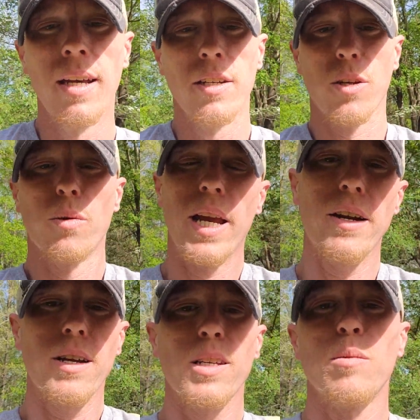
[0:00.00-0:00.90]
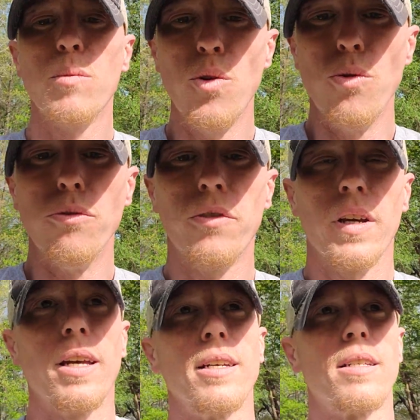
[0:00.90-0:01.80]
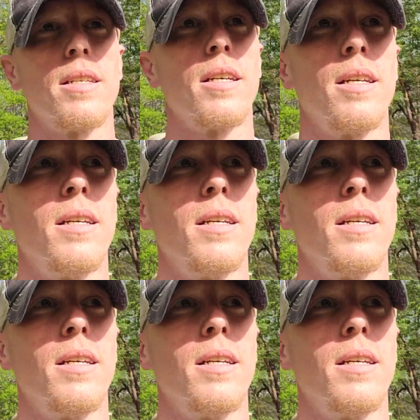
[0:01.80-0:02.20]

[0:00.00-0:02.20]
So when air doesn't move, it